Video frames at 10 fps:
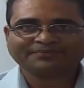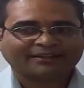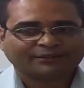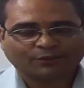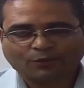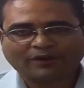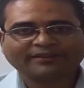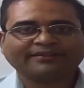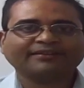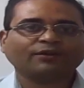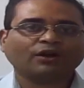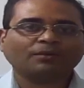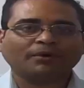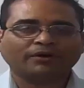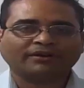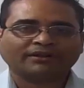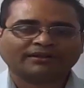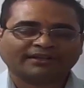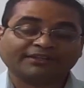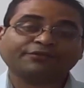So what is this all about?
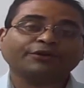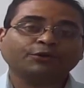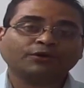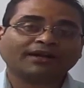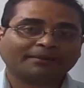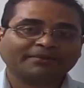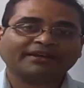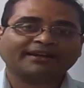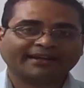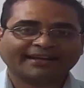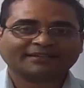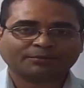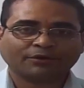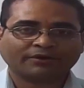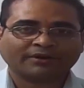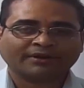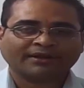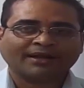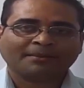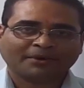It's for you to come here and explore.
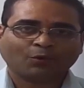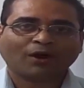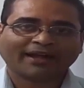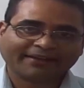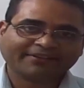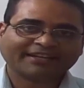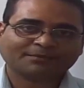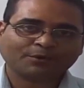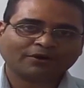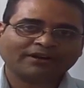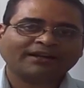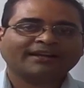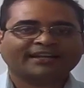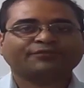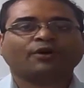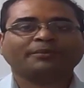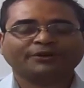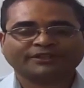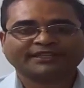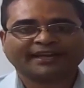But what I have explored, it's for me
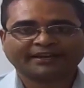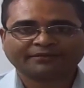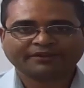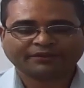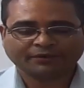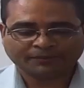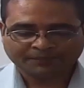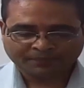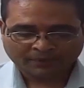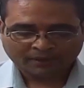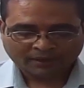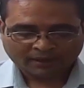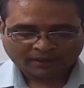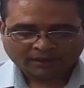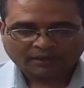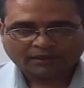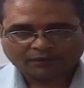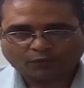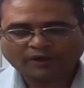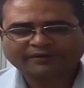to share it with you.
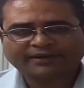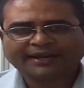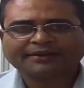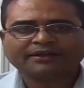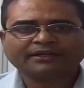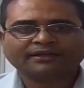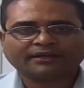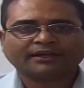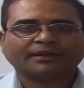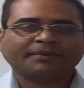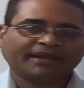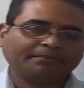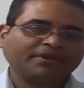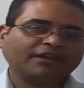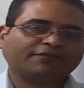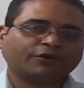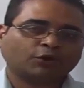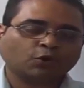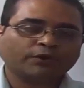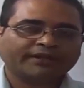Whatever I learnt in my MBA for
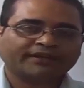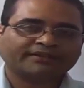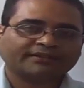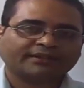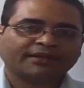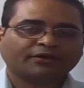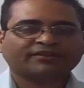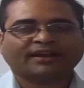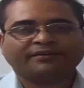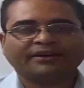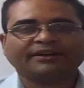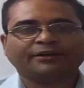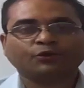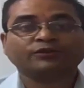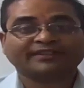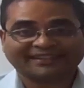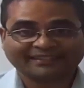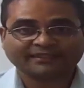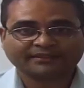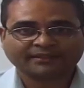2 years, it was covered in 2
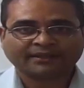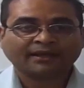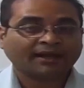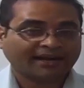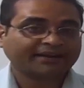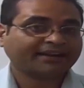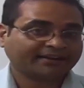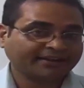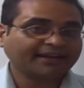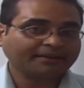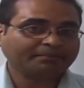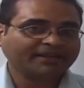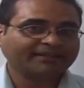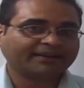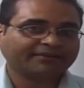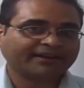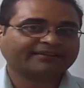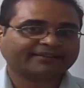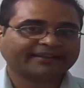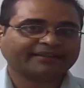sessions, and I really mean that when I
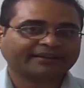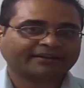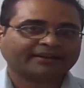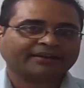say that.